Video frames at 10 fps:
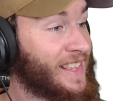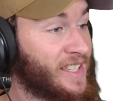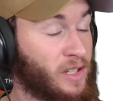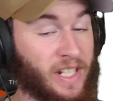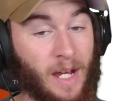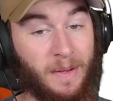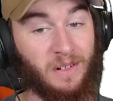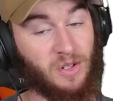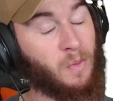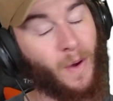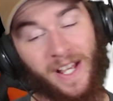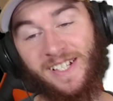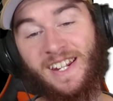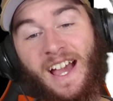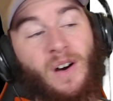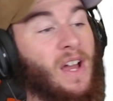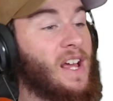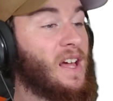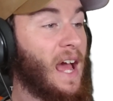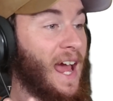that's only come out twice now,
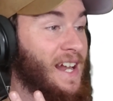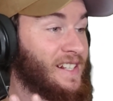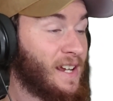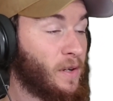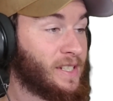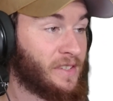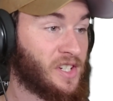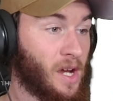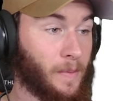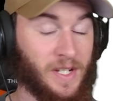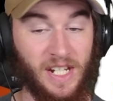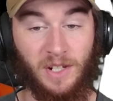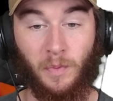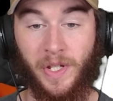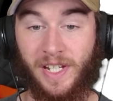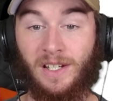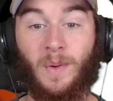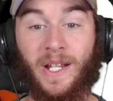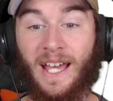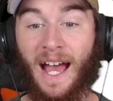and the only other time it did was in
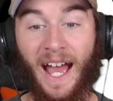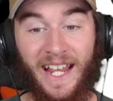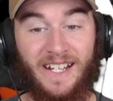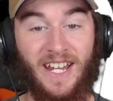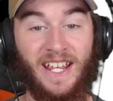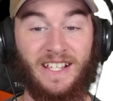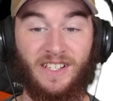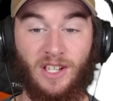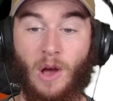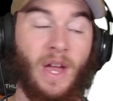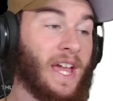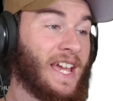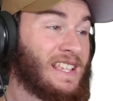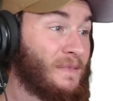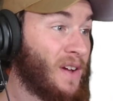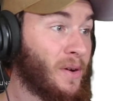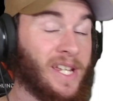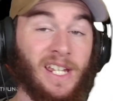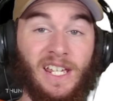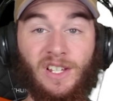2018. So it's a very
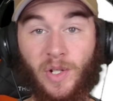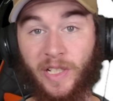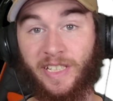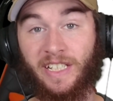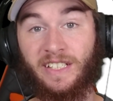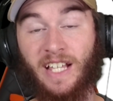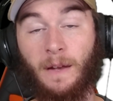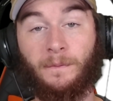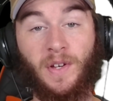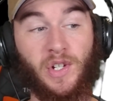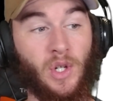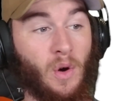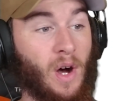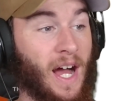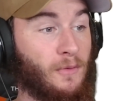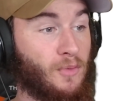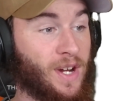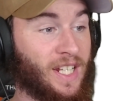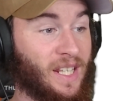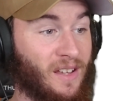interesting set for sure. I
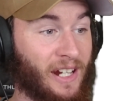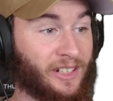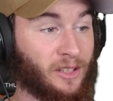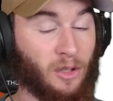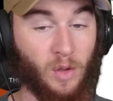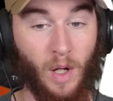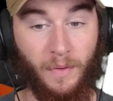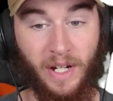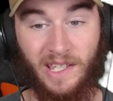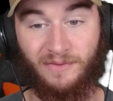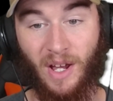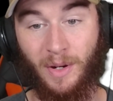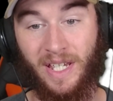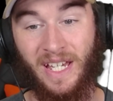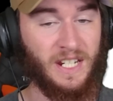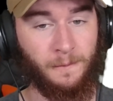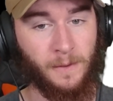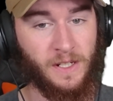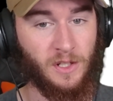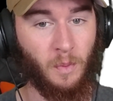really like the look of it. It's very
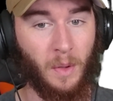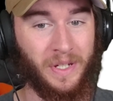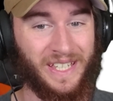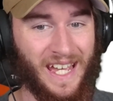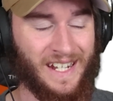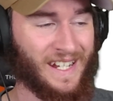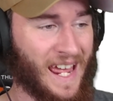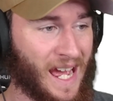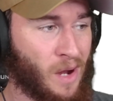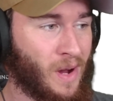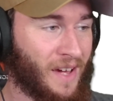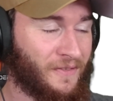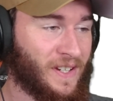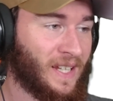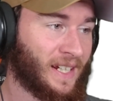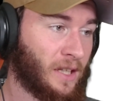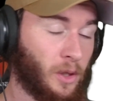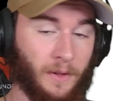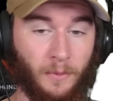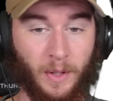different to what we get now. I feel like a
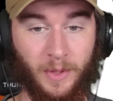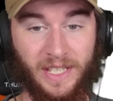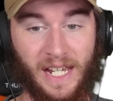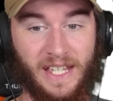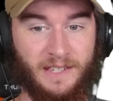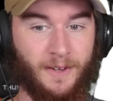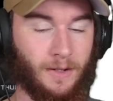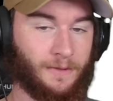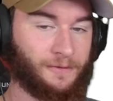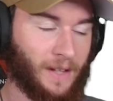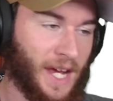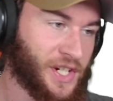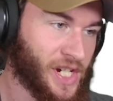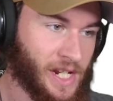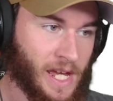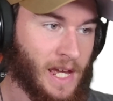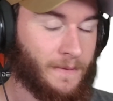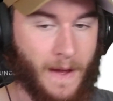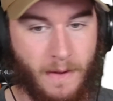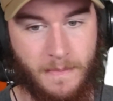lot of what we get is very flashy,
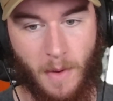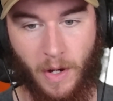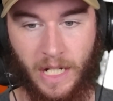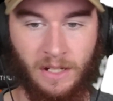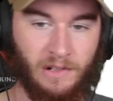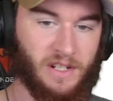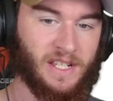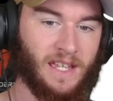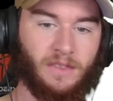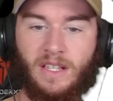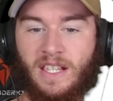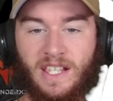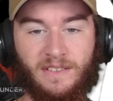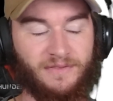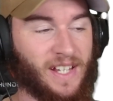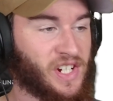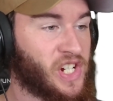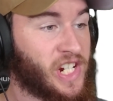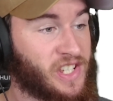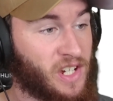very modern. Not to say this isn't
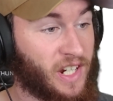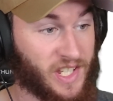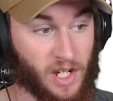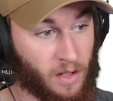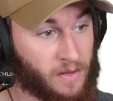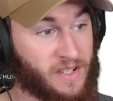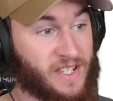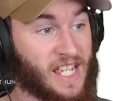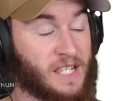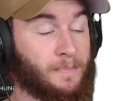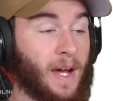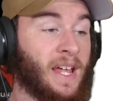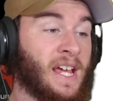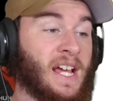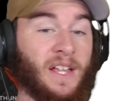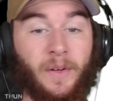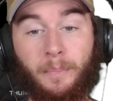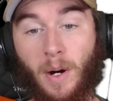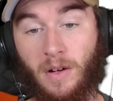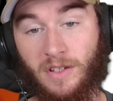flashy in its own sense, but the
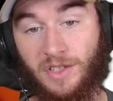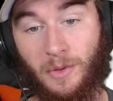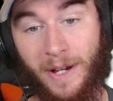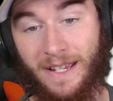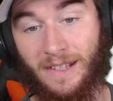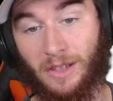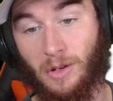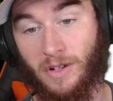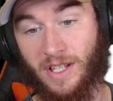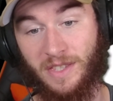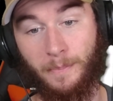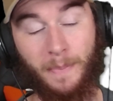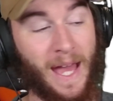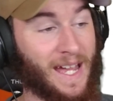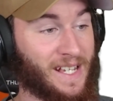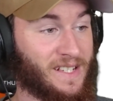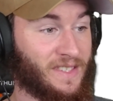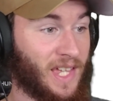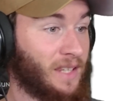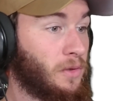box, the way it looks, the packs,
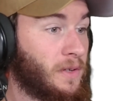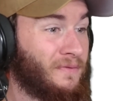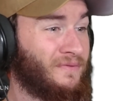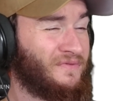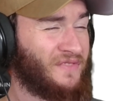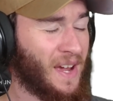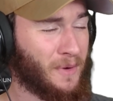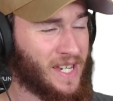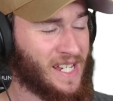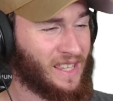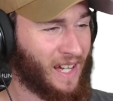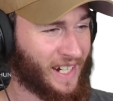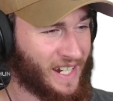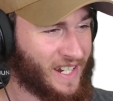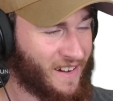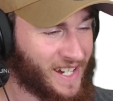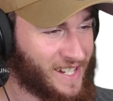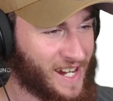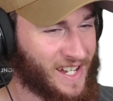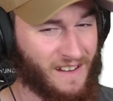they look very like
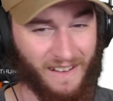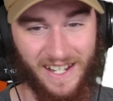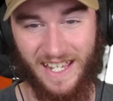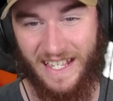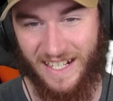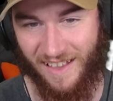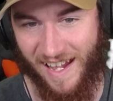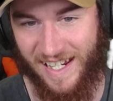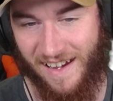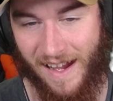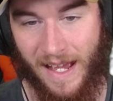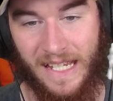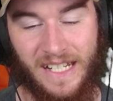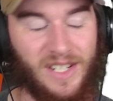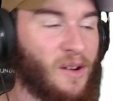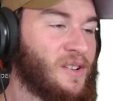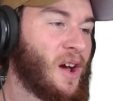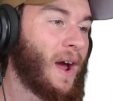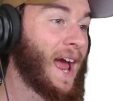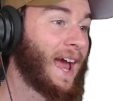1990s like. I don't
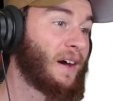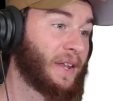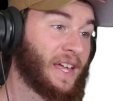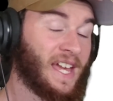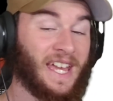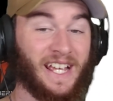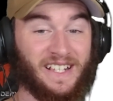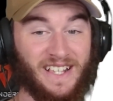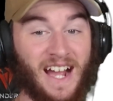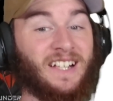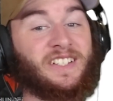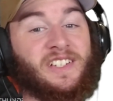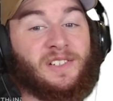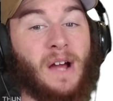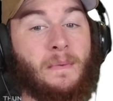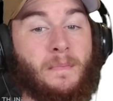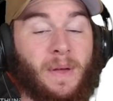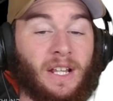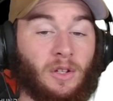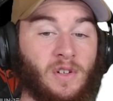know how to exactly describe it,
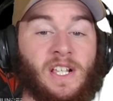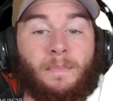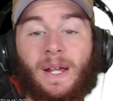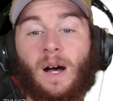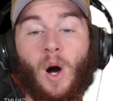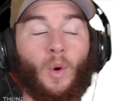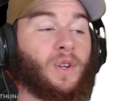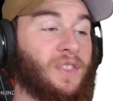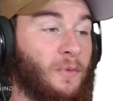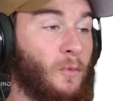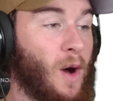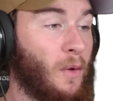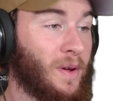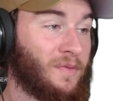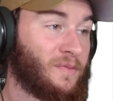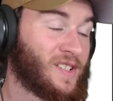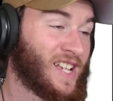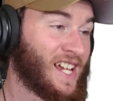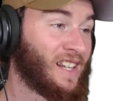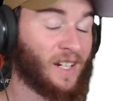but it looks a bit older than what we've
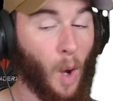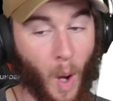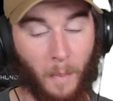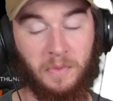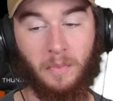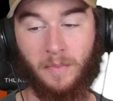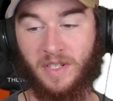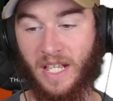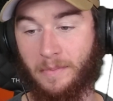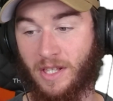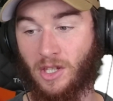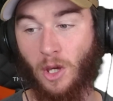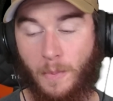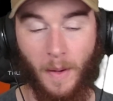seen. Like Optimum seems super